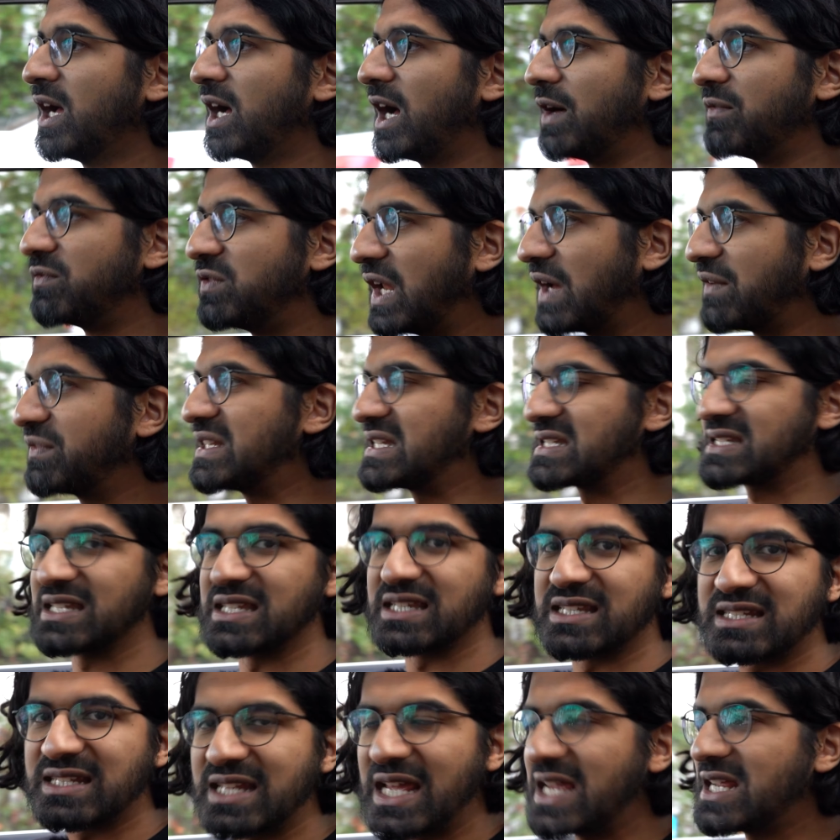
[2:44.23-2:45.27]
I've loved it
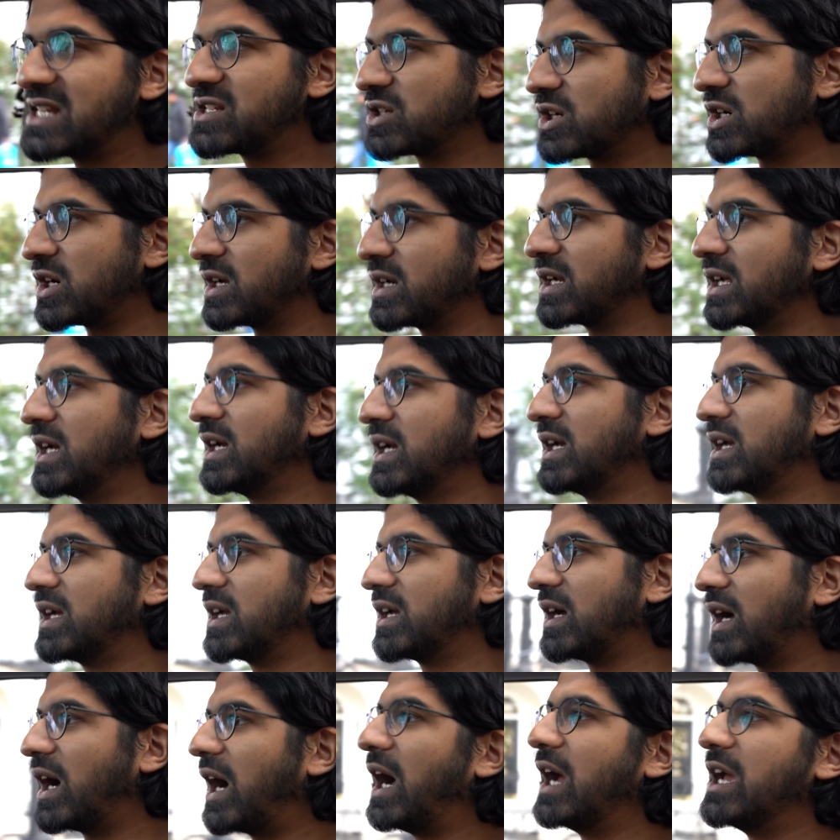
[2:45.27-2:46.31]
since day dot.
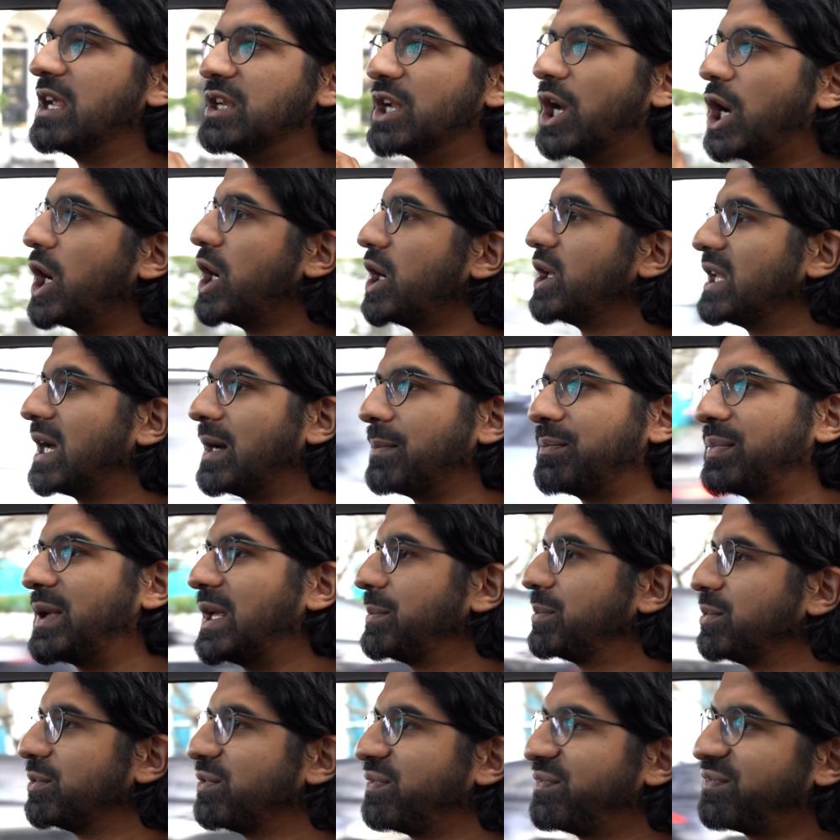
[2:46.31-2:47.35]
I know that
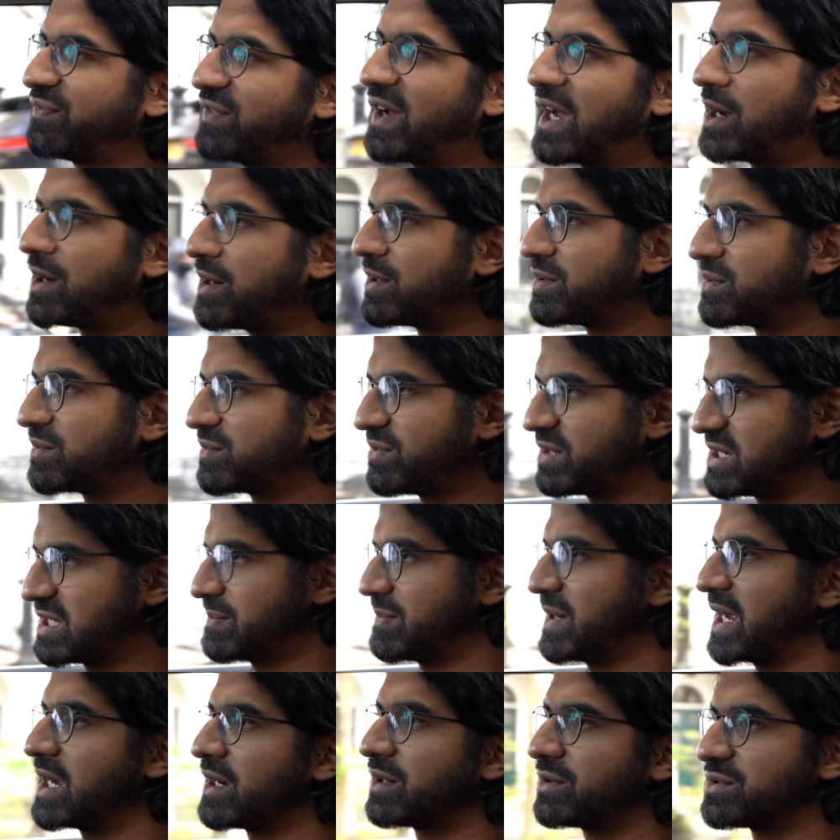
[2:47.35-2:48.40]
people found Chris
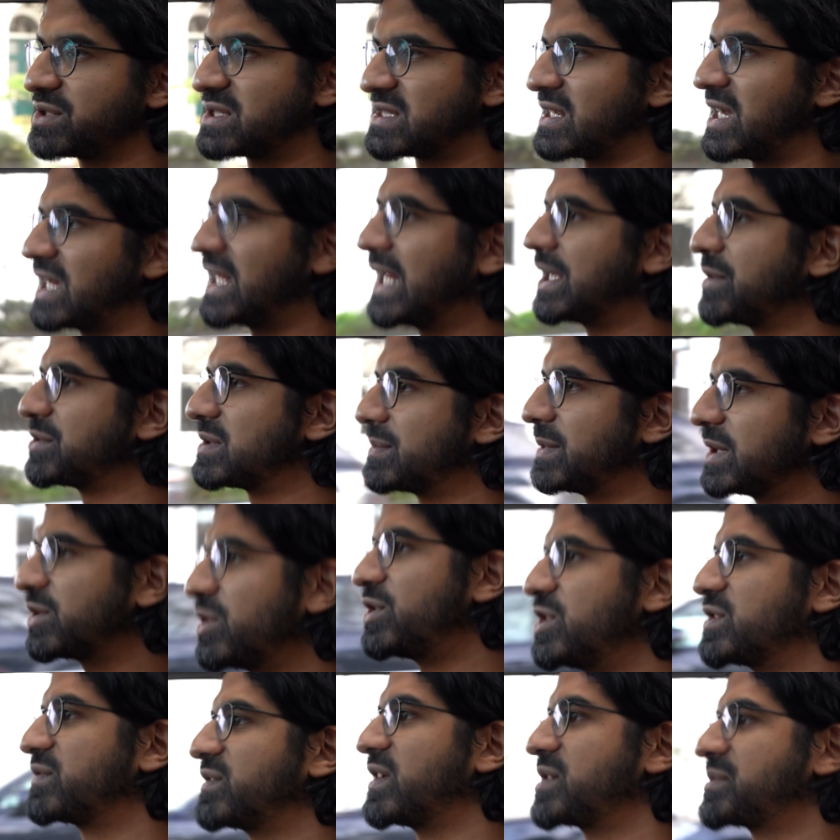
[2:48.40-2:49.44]
Bangle's design language a bit
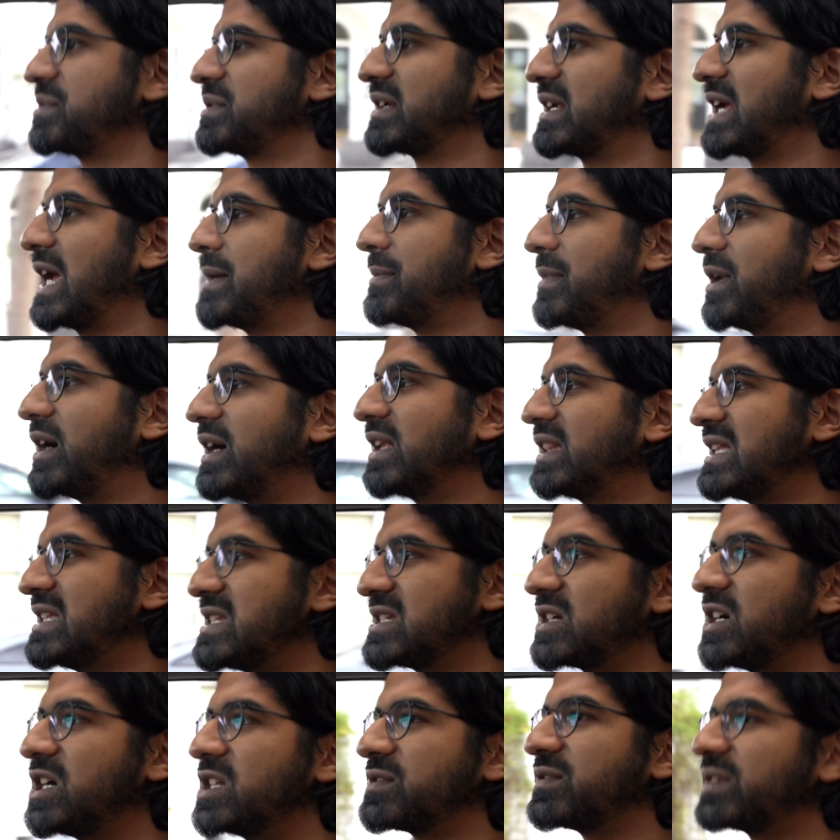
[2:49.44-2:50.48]
controversial when it came out. I think these
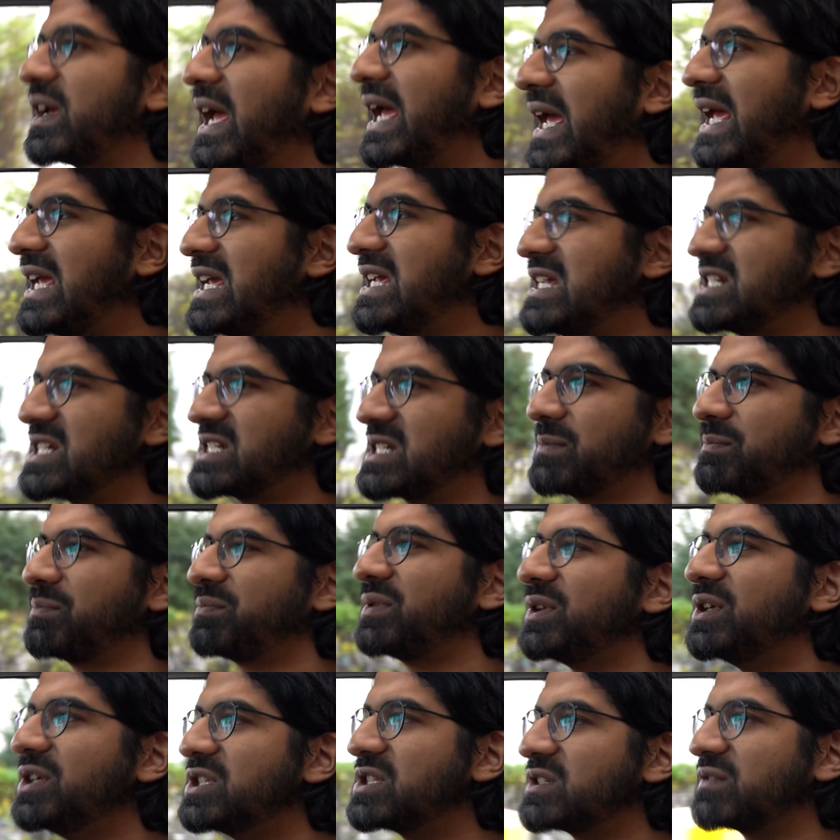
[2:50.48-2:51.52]
cars have aged
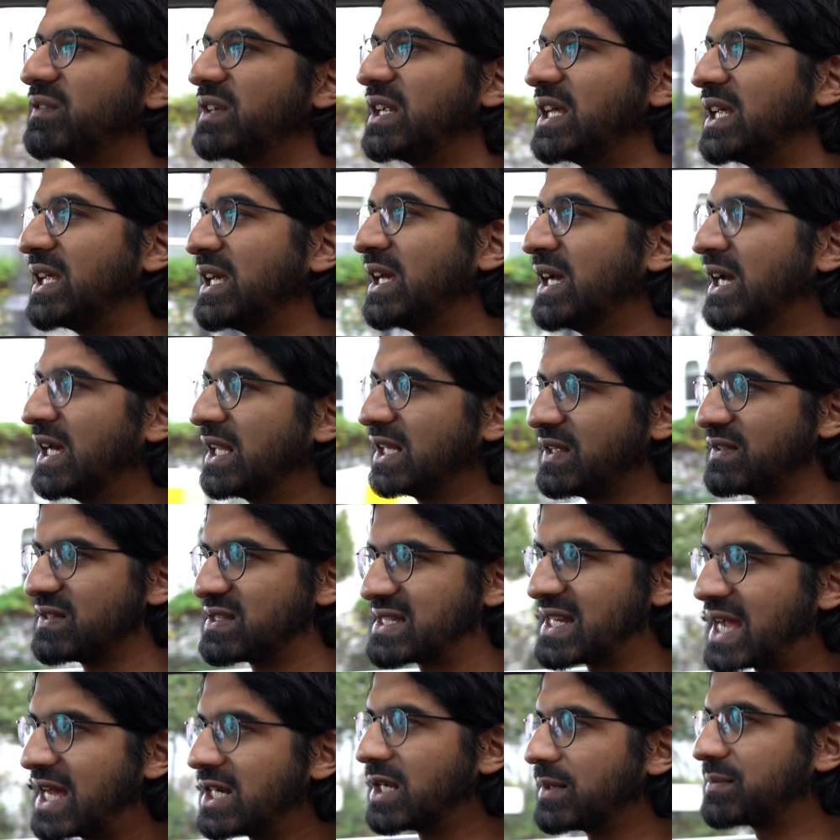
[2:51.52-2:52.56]
beautifully. They
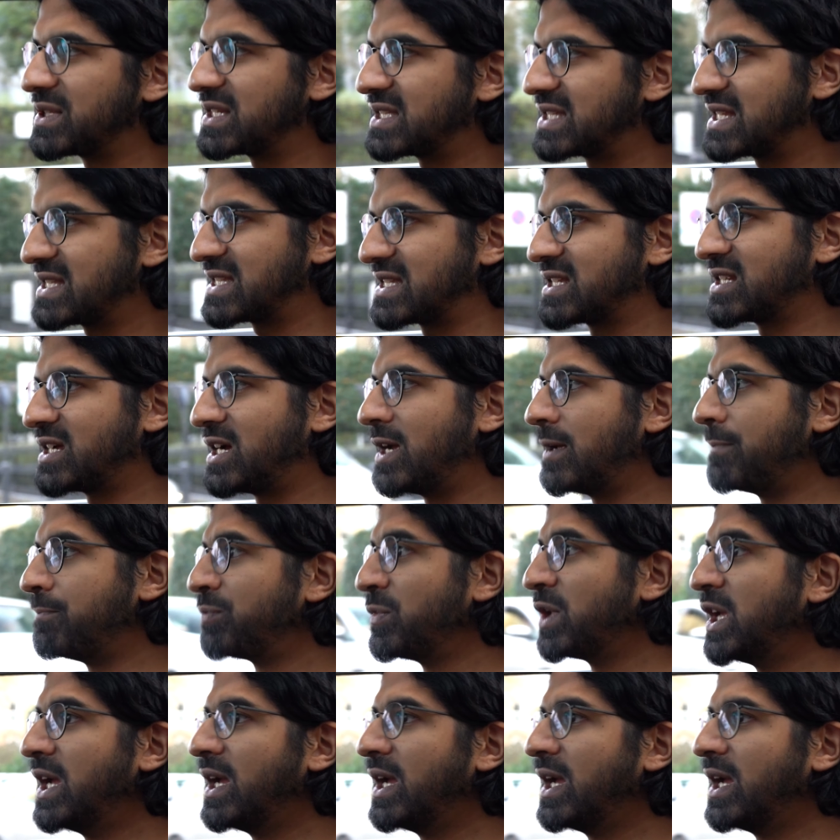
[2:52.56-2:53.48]
stand up to the test of time.